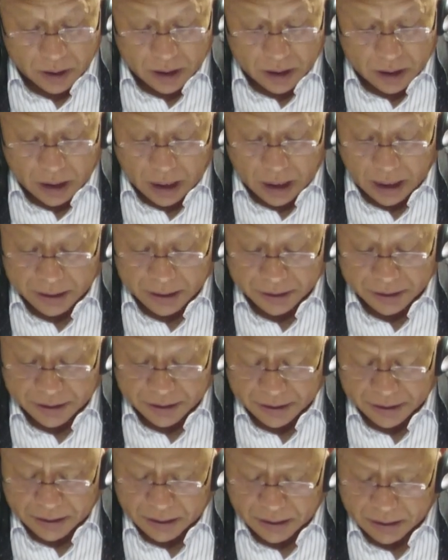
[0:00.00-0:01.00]
And
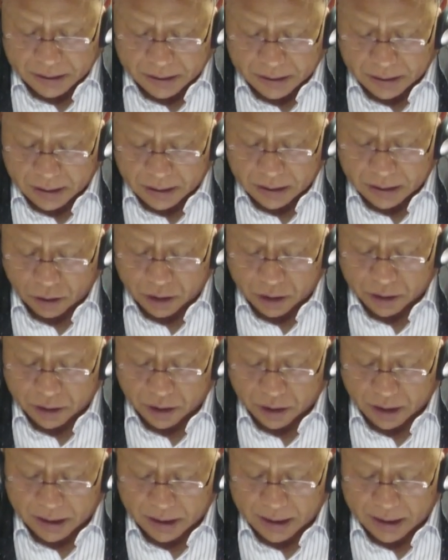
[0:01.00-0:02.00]
D, sir, does not
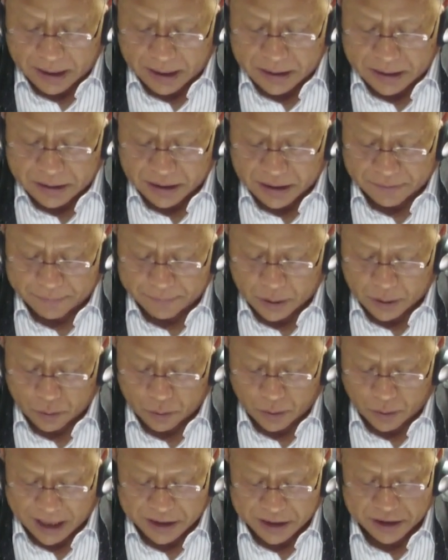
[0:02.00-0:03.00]
arise in view
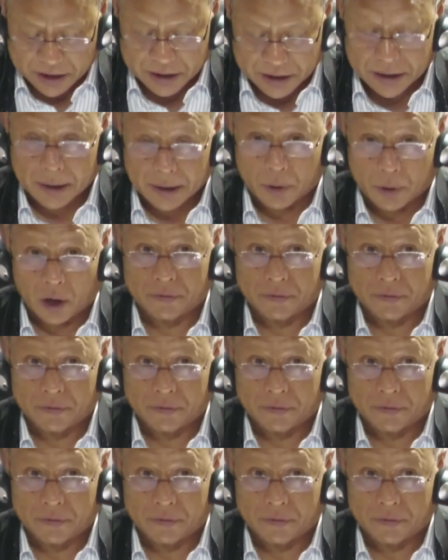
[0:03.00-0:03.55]
at C above.